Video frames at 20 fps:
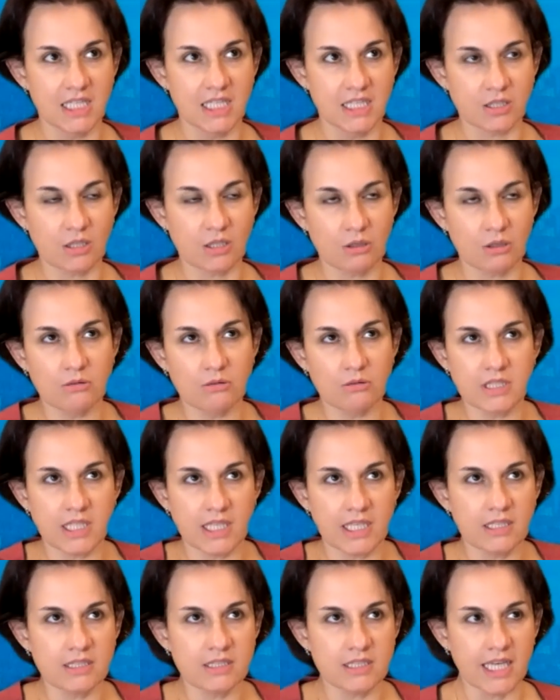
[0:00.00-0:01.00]
So
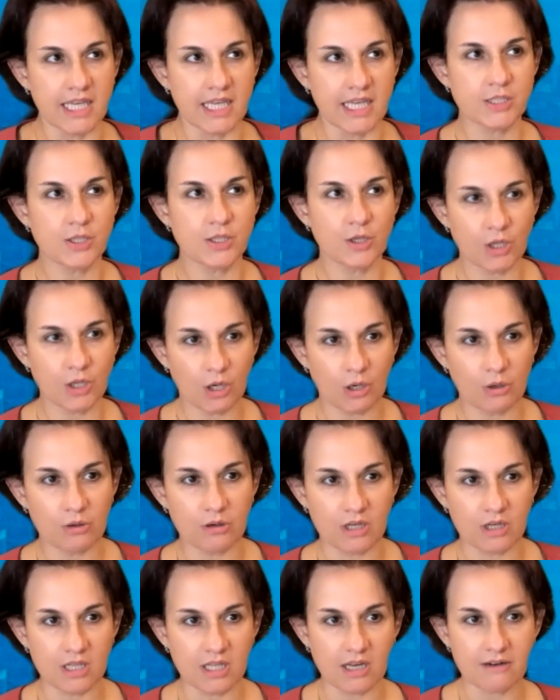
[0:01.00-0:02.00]
as you know,
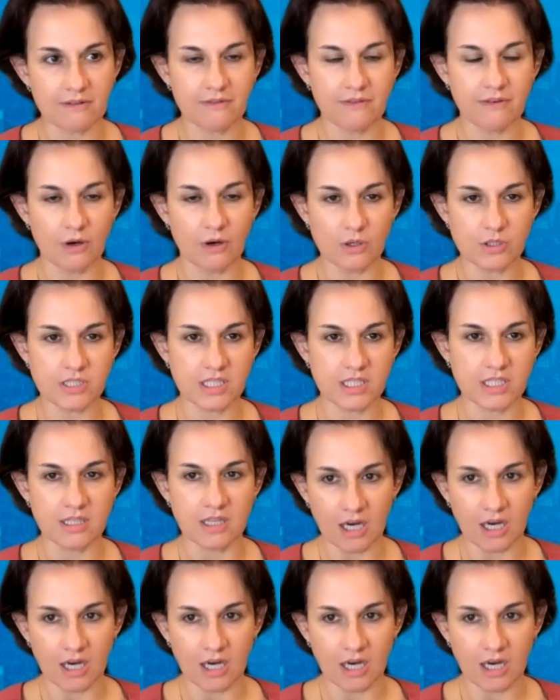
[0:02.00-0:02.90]
a lot of folks in